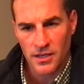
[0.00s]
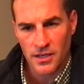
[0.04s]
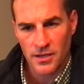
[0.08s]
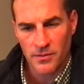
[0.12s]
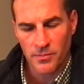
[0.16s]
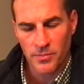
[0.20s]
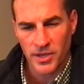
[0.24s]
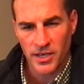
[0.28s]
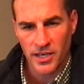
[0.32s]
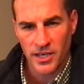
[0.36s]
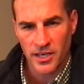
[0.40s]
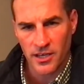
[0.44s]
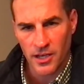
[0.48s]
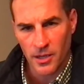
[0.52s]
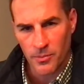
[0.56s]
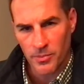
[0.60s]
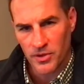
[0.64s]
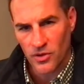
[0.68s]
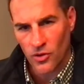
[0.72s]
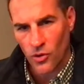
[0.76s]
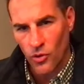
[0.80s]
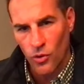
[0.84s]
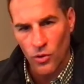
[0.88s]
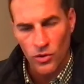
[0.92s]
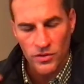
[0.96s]
picking up
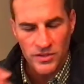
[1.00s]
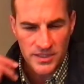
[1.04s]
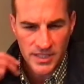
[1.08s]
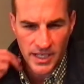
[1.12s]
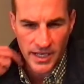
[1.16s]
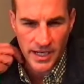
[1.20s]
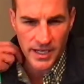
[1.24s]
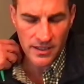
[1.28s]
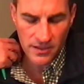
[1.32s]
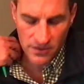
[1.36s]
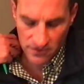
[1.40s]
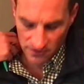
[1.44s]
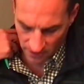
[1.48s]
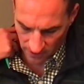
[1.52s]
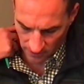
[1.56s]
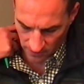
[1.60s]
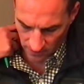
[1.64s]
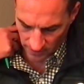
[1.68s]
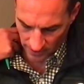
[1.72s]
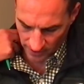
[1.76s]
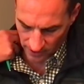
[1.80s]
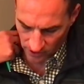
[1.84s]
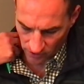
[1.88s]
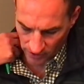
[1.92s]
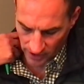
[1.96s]
an old date, so
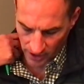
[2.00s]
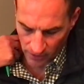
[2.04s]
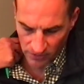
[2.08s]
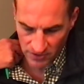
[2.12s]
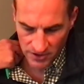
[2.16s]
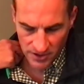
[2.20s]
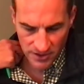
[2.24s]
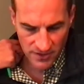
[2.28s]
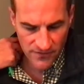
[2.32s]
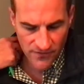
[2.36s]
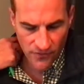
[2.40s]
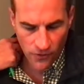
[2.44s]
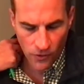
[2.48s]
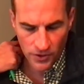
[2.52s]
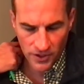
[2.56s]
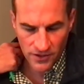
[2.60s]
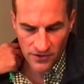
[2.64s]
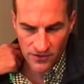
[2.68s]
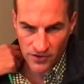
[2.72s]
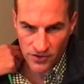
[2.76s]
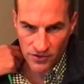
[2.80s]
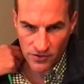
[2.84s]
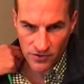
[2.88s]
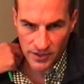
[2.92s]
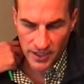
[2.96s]
I know that one says
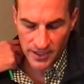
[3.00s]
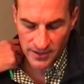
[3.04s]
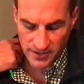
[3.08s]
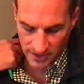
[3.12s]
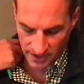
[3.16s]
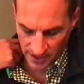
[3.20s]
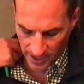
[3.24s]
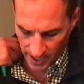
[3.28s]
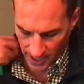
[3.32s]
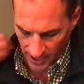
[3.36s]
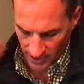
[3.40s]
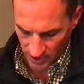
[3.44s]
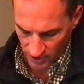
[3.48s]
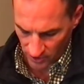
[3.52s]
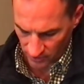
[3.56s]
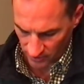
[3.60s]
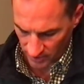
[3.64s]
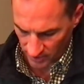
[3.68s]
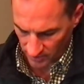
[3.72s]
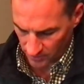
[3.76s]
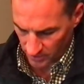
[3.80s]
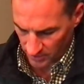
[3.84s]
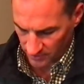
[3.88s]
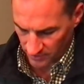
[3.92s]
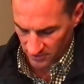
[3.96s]
42 and that's
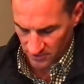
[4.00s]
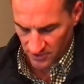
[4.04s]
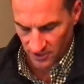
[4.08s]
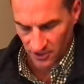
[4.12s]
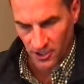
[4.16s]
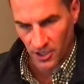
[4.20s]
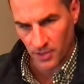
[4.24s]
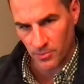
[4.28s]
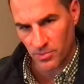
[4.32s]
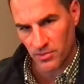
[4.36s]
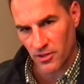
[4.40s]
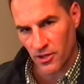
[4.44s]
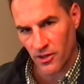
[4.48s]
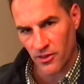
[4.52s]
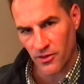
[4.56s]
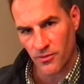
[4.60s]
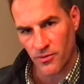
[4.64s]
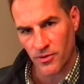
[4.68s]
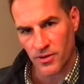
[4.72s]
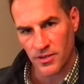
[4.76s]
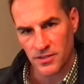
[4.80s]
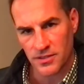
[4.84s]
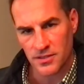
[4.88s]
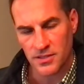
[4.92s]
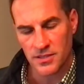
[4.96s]
inaccurate, but there's a couple other
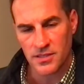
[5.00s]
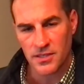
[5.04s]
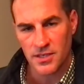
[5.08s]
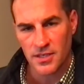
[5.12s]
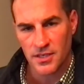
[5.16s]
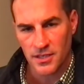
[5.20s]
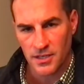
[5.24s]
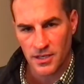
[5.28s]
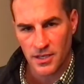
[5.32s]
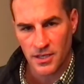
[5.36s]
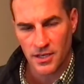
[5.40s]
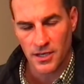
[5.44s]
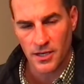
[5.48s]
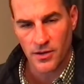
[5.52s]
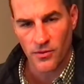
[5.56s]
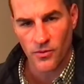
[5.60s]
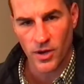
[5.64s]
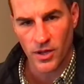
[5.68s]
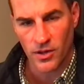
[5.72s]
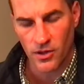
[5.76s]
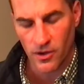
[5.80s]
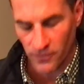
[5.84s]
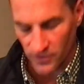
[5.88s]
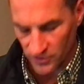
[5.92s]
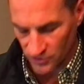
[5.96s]
ones
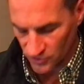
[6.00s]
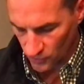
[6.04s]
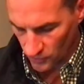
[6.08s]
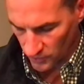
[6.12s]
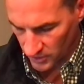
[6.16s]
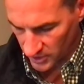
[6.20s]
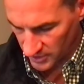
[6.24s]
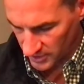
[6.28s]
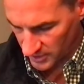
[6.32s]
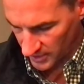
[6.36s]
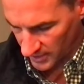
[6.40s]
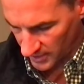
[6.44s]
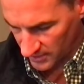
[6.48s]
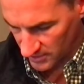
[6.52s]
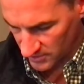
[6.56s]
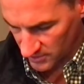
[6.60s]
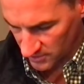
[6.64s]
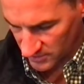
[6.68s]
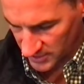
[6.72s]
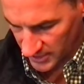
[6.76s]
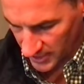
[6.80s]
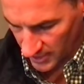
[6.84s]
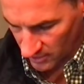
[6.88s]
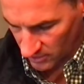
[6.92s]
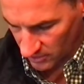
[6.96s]
well over 20 days. So
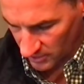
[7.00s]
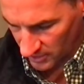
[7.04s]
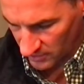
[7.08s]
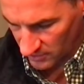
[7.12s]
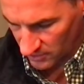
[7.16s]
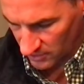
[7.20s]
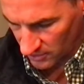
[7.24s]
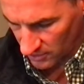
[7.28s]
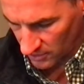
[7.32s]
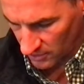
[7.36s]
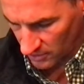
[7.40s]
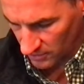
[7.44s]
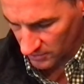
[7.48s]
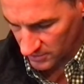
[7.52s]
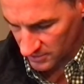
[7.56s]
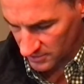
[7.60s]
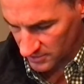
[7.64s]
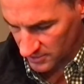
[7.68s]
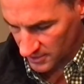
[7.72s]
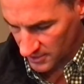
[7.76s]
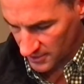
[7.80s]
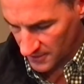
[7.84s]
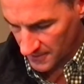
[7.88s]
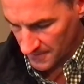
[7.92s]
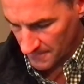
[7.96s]
take a look at those.
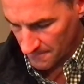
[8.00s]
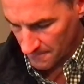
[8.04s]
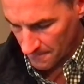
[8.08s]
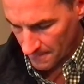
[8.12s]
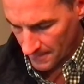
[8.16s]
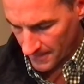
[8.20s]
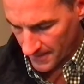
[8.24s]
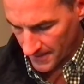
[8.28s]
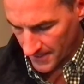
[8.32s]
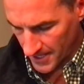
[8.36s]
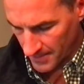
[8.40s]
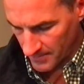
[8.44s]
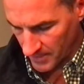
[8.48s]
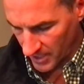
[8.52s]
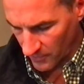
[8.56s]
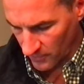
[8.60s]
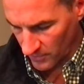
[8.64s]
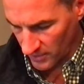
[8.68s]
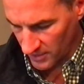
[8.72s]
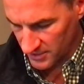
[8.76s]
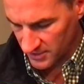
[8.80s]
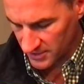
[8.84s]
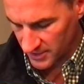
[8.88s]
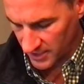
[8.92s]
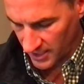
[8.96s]
I
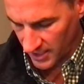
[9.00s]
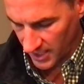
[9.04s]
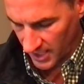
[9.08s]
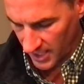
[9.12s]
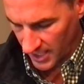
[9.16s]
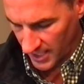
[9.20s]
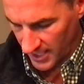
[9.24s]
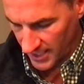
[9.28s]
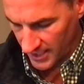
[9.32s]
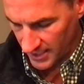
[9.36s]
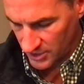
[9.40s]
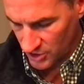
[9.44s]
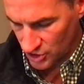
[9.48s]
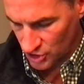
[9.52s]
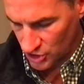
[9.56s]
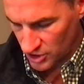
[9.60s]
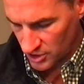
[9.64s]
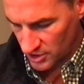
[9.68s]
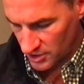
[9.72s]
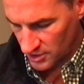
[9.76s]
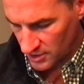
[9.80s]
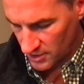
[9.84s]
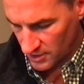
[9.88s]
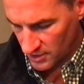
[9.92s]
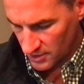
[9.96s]
will say aged
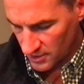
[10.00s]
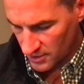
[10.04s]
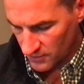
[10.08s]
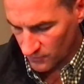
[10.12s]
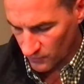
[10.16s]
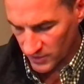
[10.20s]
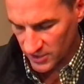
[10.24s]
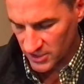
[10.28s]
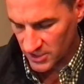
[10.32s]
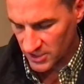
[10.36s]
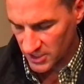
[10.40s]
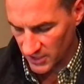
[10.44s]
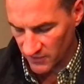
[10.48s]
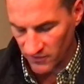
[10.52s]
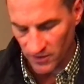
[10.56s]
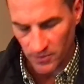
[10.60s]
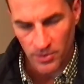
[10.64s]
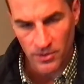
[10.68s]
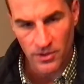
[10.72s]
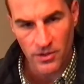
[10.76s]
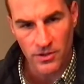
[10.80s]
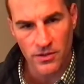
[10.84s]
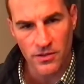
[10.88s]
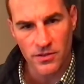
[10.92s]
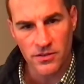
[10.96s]

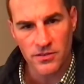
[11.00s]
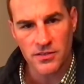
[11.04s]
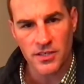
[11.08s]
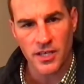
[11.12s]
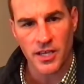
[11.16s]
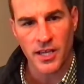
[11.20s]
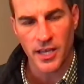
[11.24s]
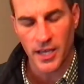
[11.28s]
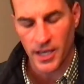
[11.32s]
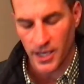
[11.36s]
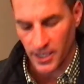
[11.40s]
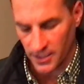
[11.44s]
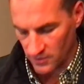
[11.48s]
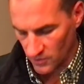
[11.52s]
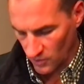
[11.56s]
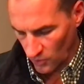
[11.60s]
receivables and